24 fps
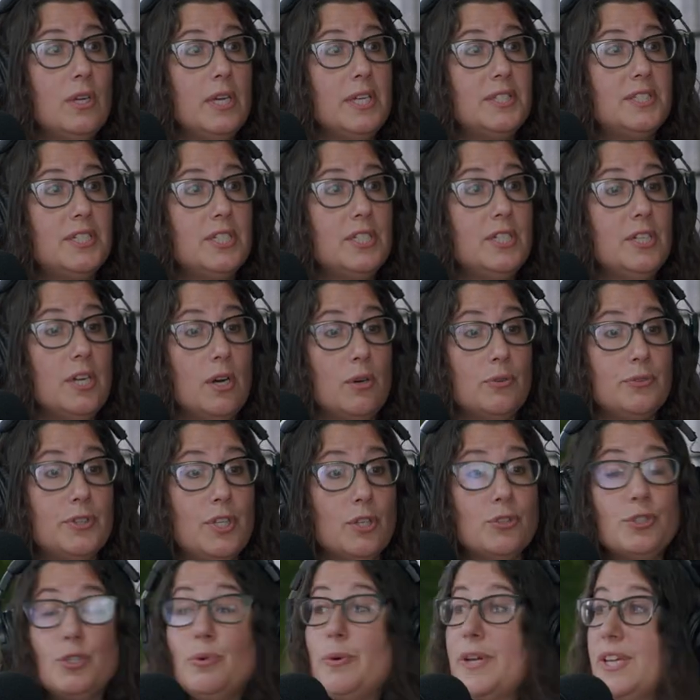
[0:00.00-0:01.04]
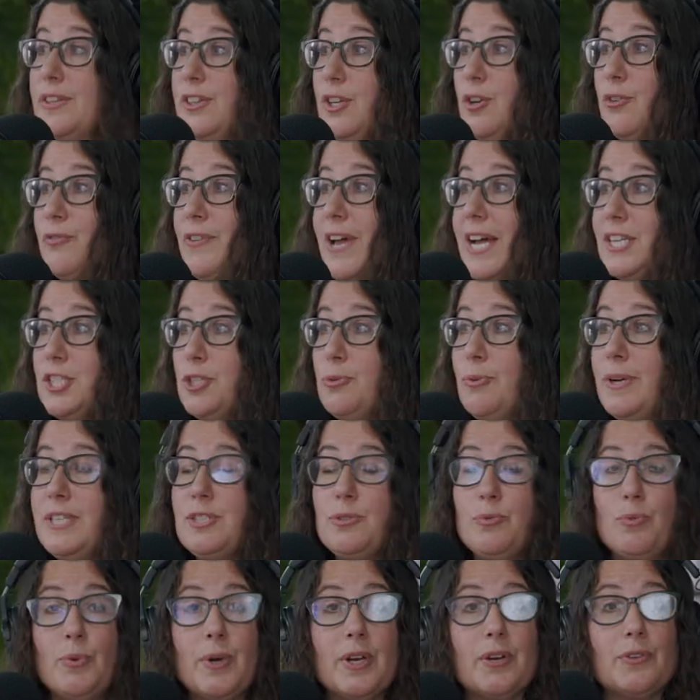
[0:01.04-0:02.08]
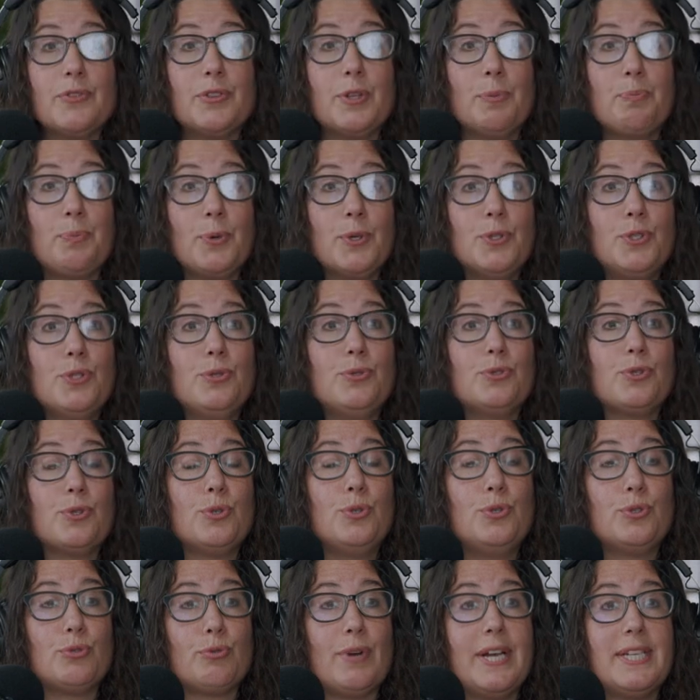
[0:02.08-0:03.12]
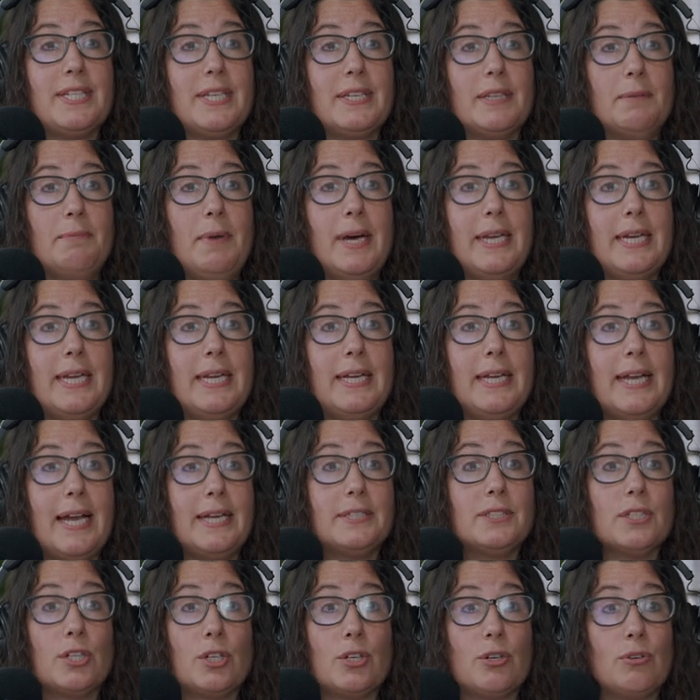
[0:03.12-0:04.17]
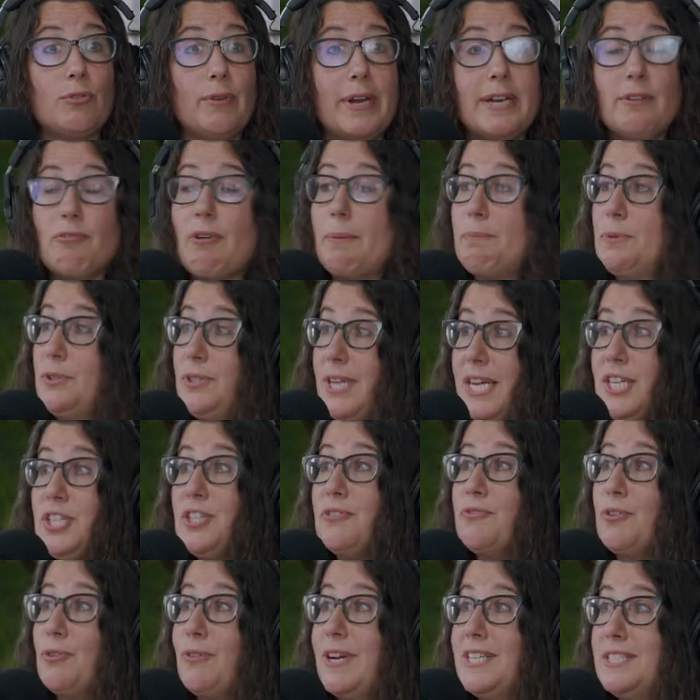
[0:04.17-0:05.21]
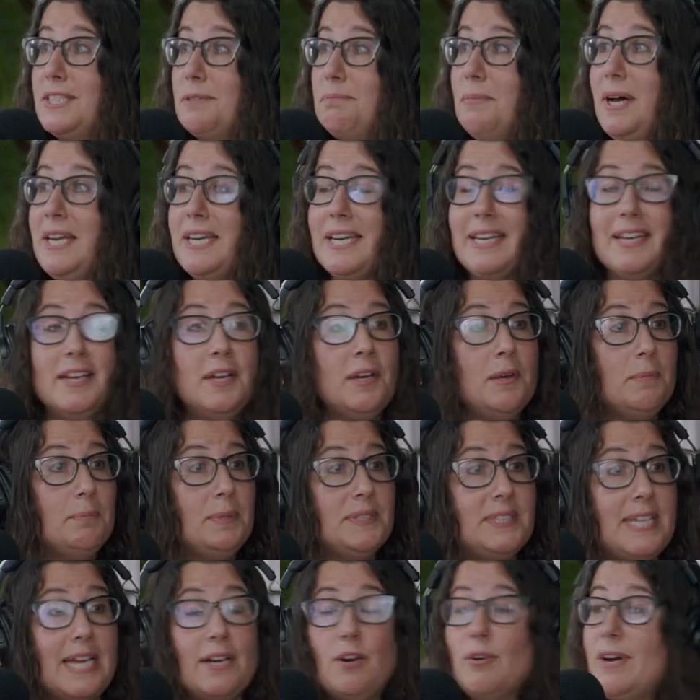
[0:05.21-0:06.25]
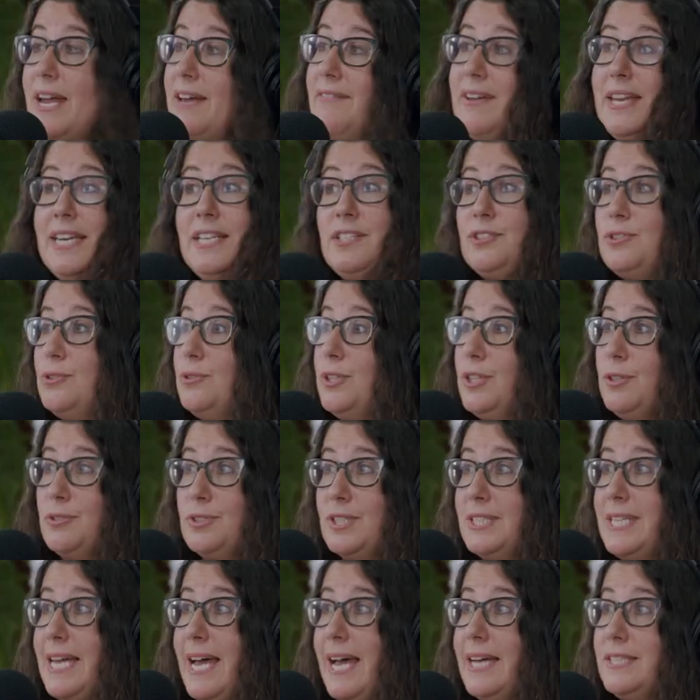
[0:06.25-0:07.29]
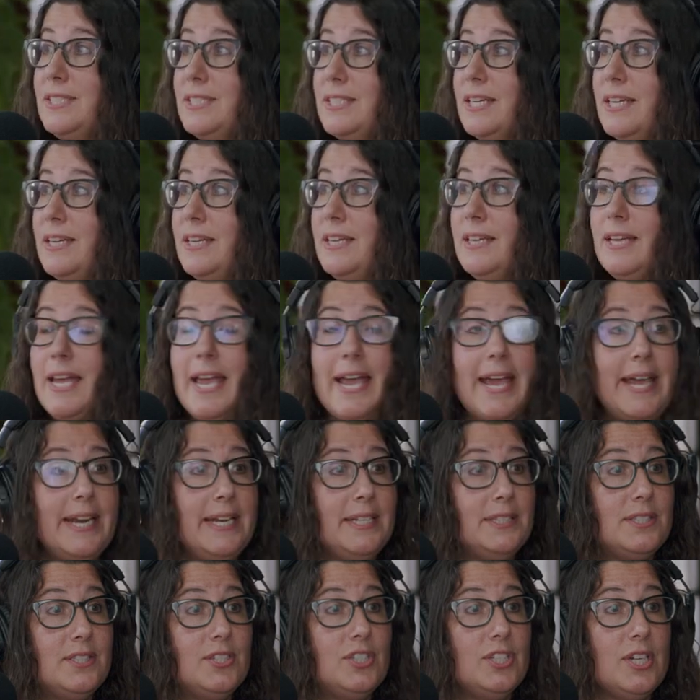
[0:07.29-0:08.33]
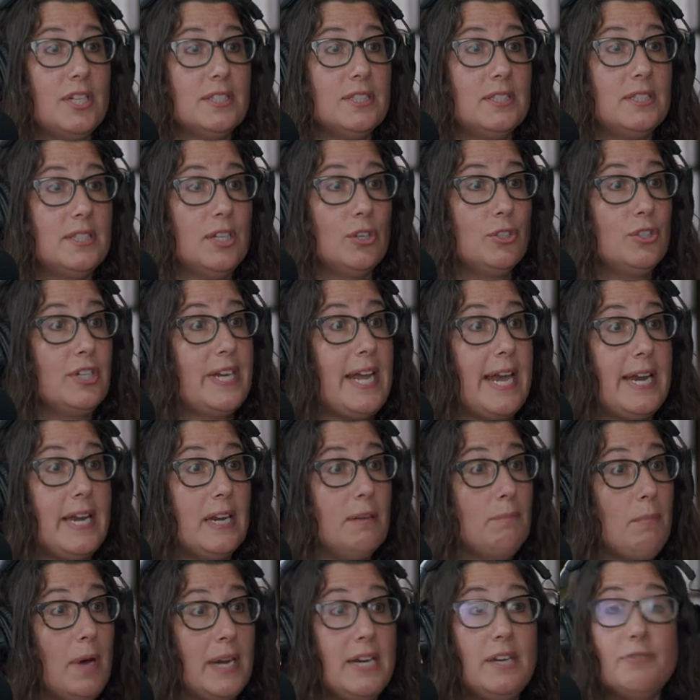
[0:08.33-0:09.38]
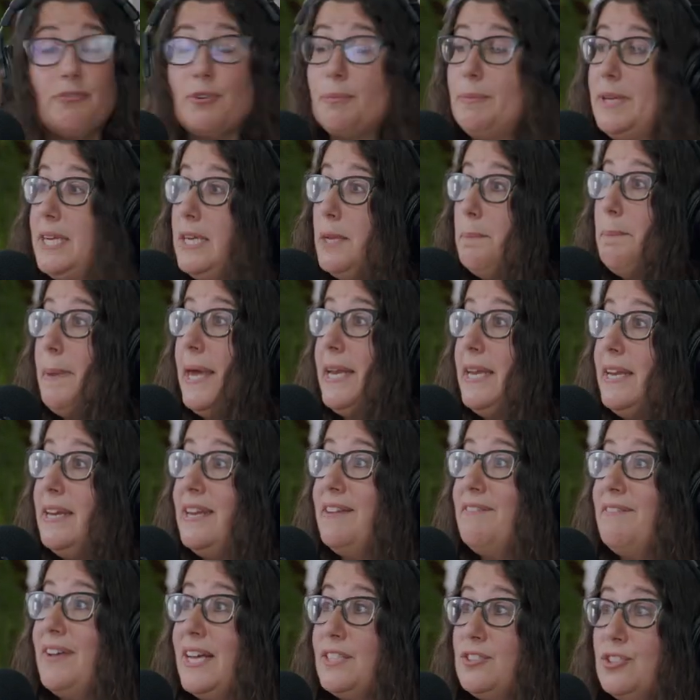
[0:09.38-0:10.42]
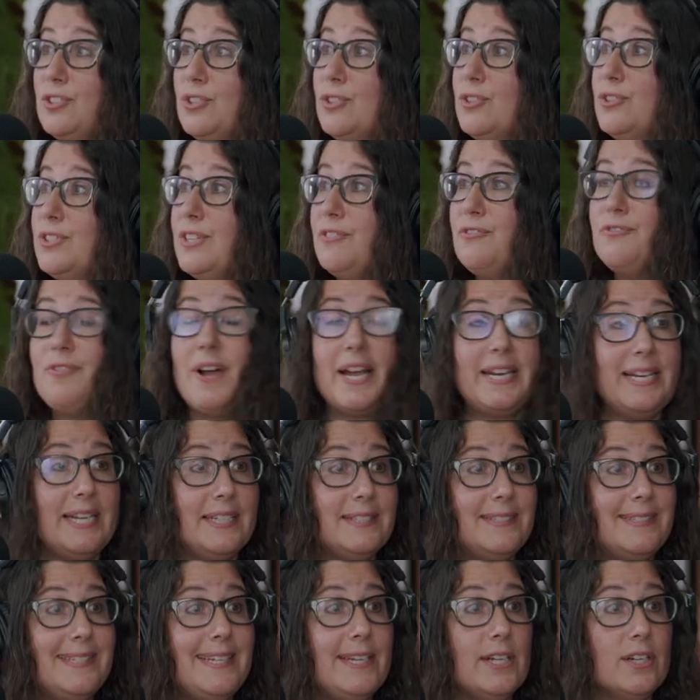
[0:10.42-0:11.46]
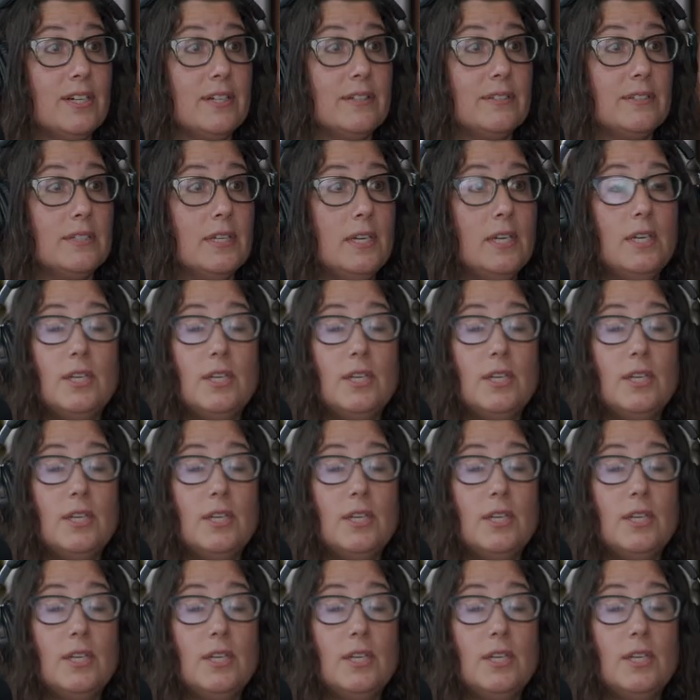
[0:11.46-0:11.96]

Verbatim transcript: it's you know they're doing it the old-fashioned ways, where the producer who's raising the money has a great reputation for raising money, but they don't have any studios attached, and it's just they're getting money from independent investors and financiers